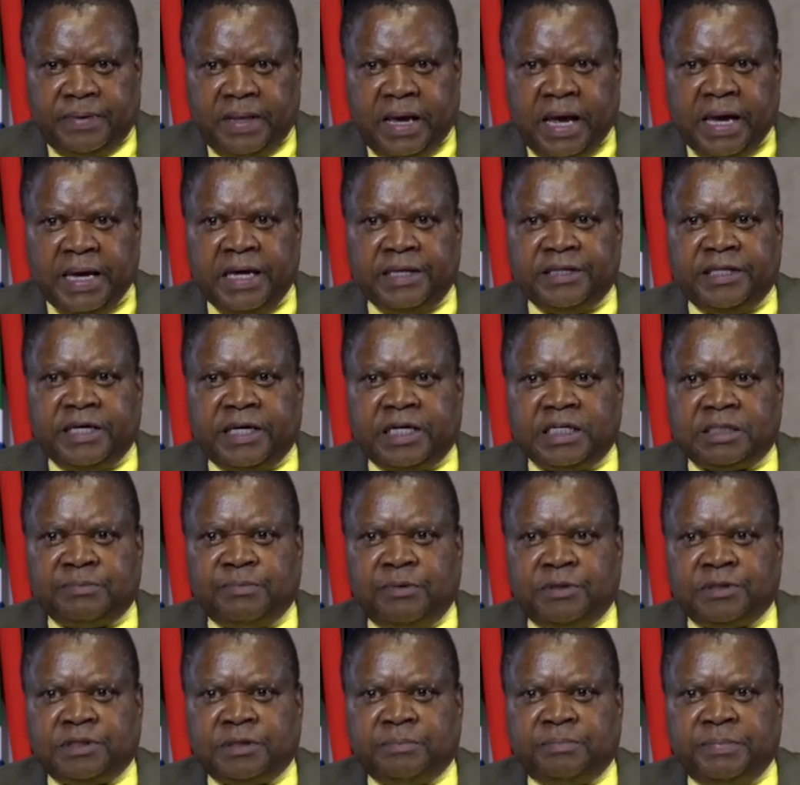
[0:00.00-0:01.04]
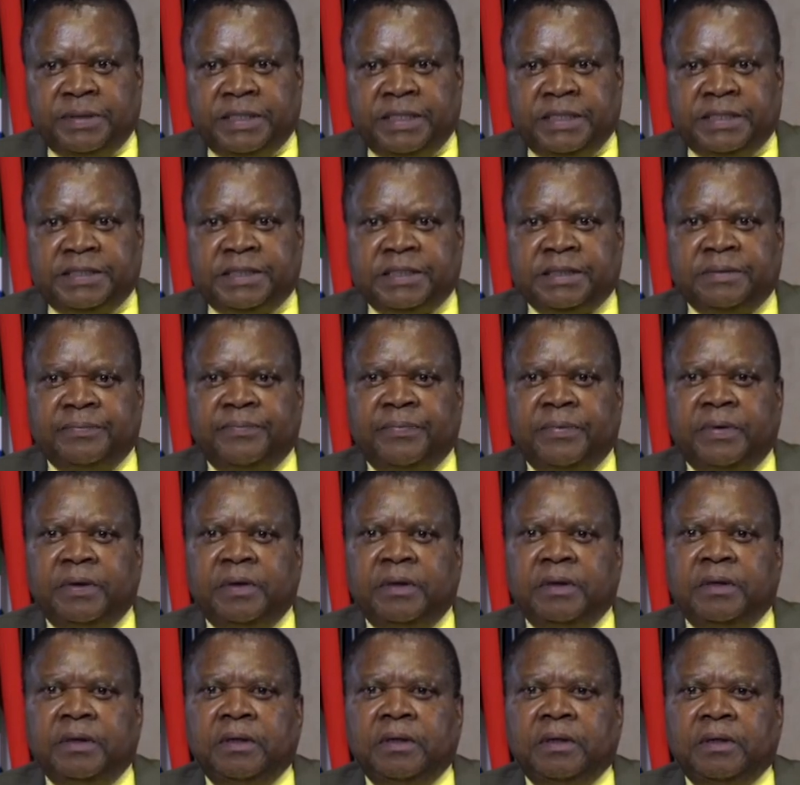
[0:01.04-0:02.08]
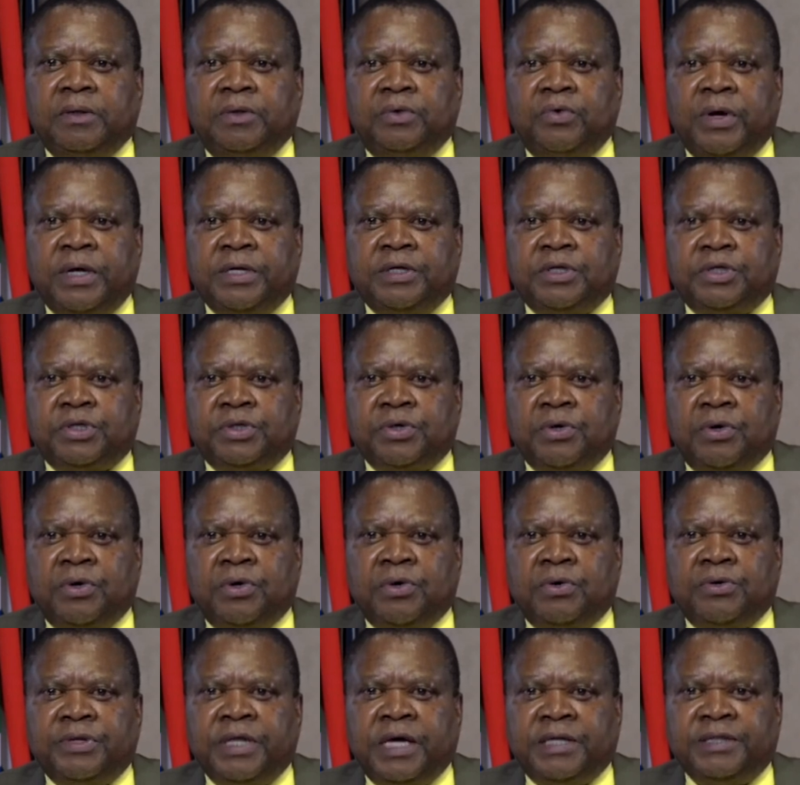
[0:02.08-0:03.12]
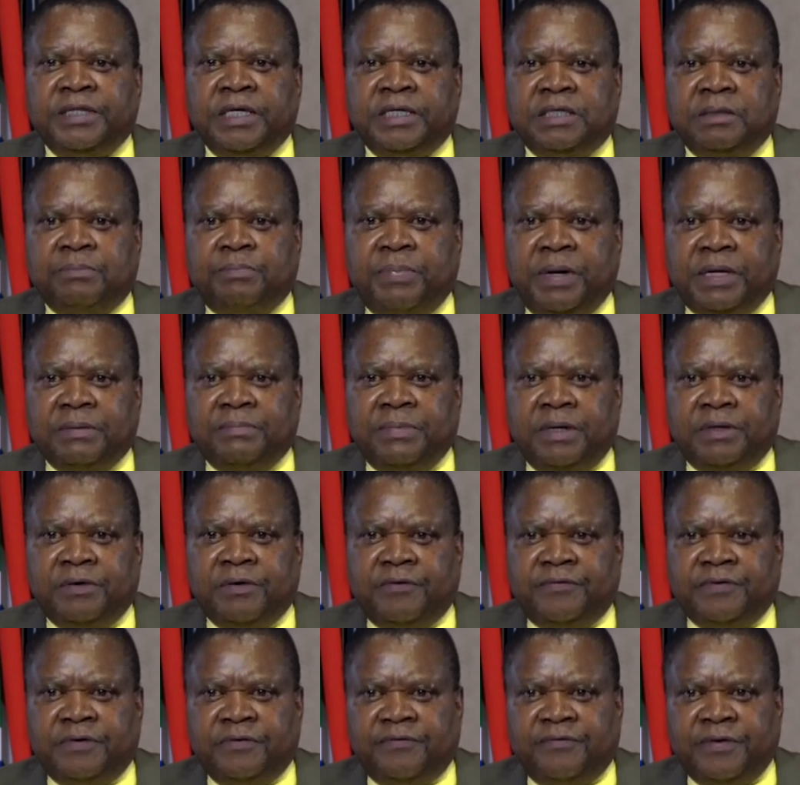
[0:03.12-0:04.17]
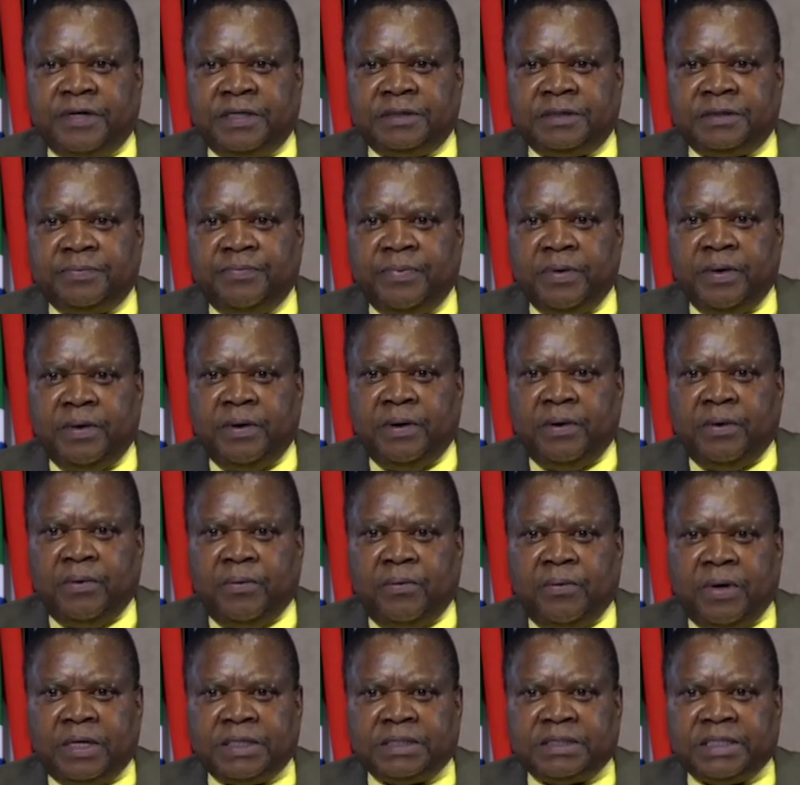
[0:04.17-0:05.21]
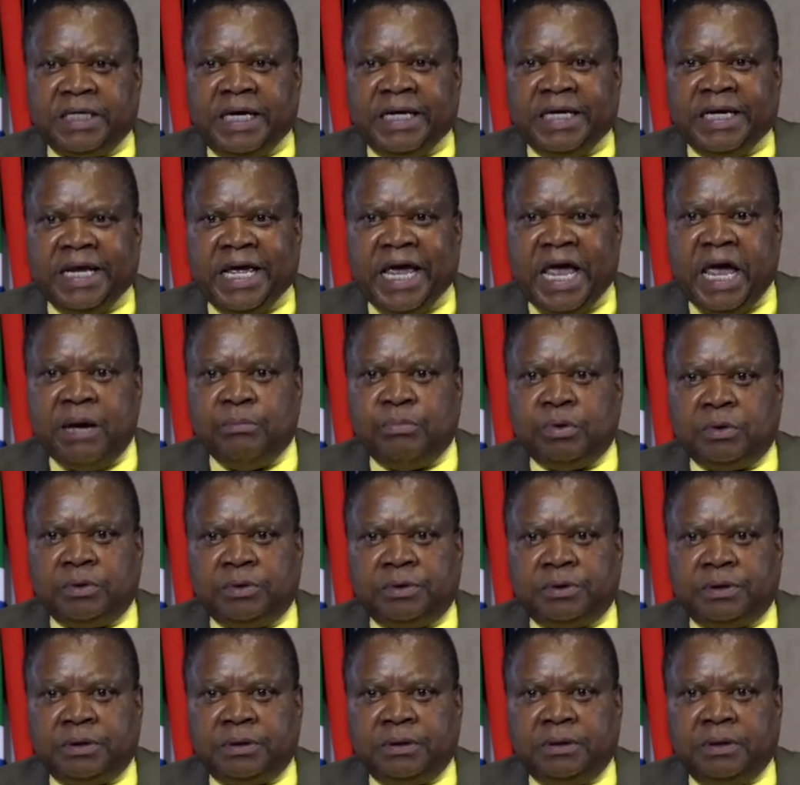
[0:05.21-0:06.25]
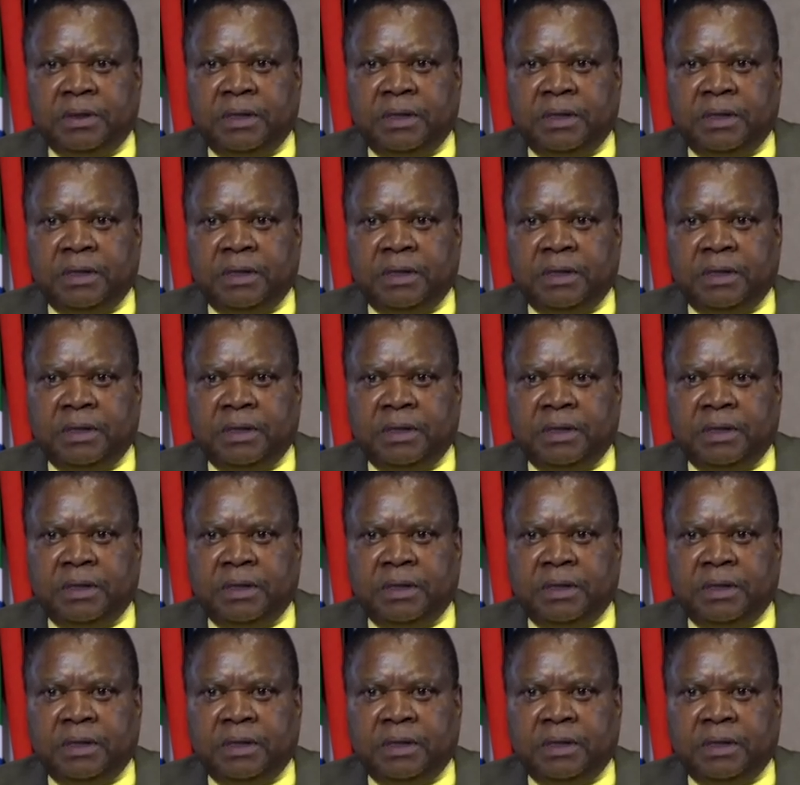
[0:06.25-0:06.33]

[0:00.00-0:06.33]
I had the responsibility to ensure that the Department of Defense was enabled